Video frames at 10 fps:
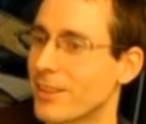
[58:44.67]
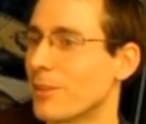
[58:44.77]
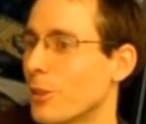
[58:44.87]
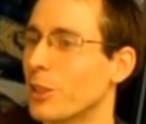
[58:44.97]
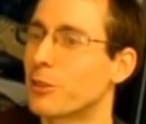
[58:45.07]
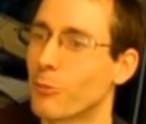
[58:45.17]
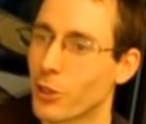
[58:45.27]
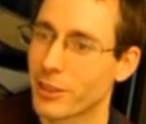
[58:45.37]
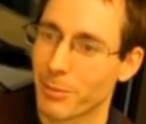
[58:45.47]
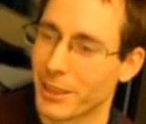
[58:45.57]
It's
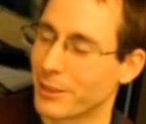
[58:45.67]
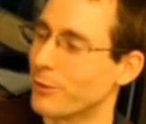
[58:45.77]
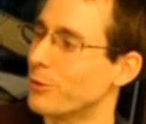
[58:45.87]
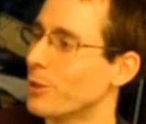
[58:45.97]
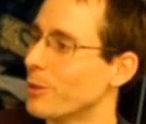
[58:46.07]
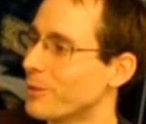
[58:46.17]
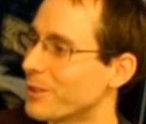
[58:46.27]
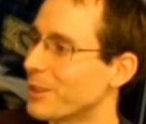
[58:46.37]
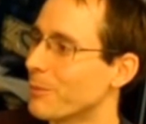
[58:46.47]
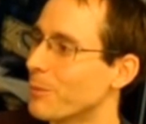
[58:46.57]
more expensive.
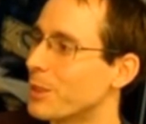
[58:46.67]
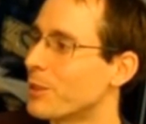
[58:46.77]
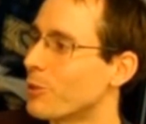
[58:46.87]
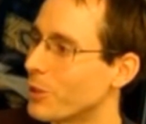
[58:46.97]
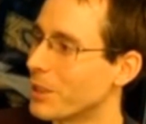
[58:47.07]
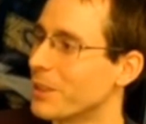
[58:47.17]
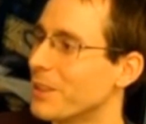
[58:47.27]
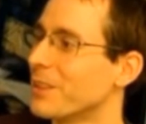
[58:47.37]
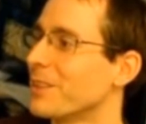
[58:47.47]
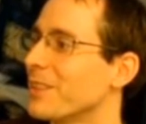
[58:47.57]
The
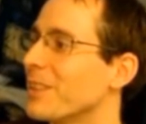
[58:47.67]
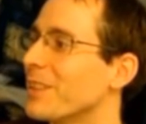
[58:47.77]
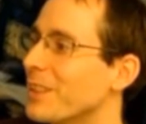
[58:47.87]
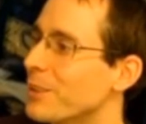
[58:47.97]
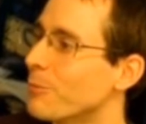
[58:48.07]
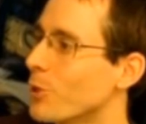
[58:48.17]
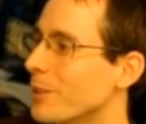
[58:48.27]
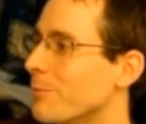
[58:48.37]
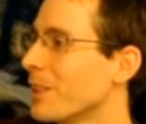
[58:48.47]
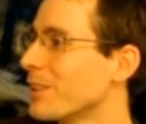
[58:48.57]
material is more
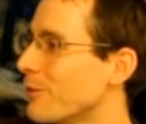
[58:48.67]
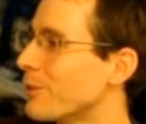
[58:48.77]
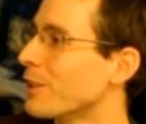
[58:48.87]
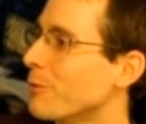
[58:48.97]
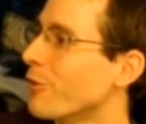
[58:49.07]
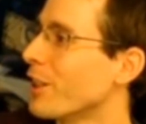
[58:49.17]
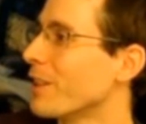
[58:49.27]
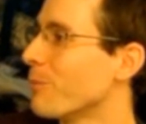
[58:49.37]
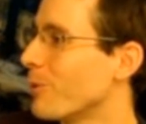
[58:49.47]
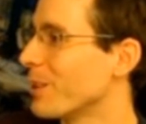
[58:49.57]
expensive than the
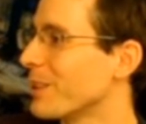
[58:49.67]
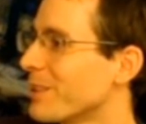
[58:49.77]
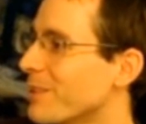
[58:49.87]
final product.